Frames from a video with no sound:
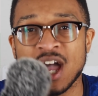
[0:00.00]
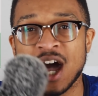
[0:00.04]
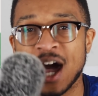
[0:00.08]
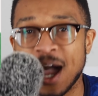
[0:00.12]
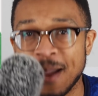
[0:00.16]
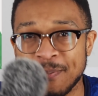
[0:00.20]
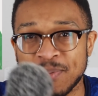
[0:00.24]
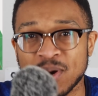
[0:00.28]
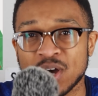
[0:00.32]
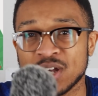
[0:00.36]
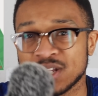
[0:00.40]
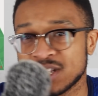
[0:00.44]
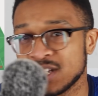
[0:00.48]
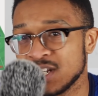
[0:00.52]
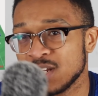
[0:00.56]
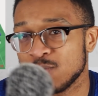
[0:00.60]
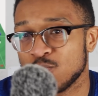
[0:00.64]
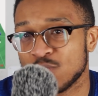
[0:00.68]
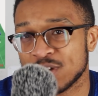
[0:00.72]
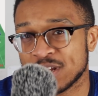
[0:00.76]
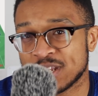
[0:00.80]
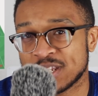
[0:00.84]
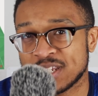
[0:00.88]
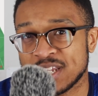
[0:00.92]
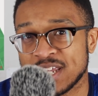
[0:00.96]
I personally
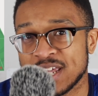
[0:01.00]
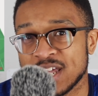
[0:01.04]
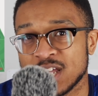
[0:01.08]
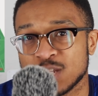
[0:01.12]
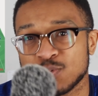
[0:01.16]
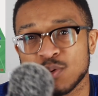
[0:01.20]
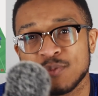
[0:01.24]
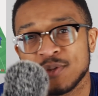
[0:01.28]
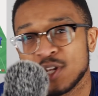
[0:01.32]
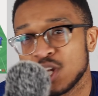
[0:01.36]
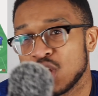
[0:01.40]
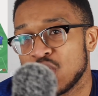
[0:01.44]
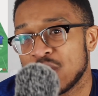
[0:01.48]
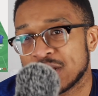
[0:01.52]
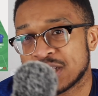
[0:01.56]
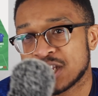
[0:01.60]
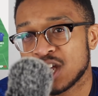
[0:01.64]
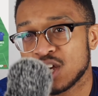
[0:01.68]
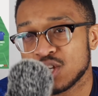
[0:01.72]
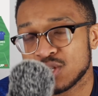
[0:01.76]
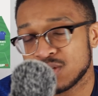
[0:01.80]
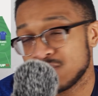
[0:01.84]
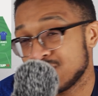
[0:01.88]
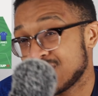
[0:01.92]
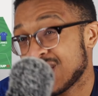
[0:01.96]
want to see it. It's probably the last
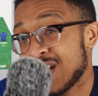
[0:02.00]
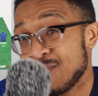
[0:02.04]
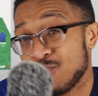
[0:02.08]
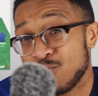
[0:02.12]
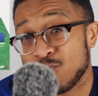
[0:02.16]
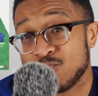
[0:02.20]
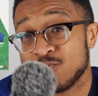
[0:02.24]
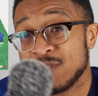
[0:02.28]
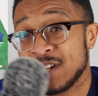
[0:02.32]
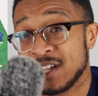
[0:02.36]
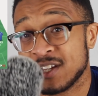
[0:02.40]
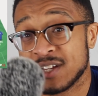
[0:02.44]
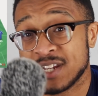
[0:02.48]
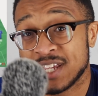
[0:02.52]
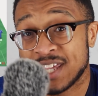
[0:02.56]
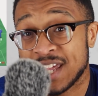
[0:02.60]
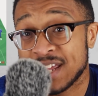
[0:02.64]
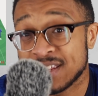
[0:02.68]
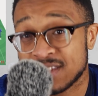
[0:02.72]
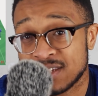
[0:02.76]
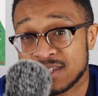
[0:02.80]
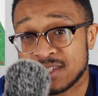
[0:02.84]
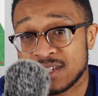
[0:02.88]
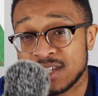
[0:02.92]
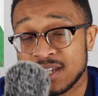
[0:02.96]
time we're really going to
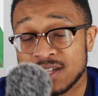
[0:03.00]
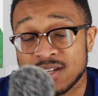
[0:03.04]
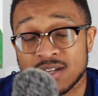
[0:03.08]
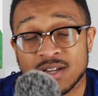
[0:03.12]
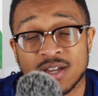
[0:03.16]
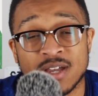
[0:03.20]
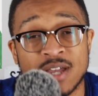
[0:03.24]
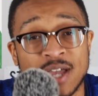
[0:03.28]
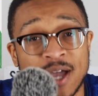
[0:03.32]
get to see it.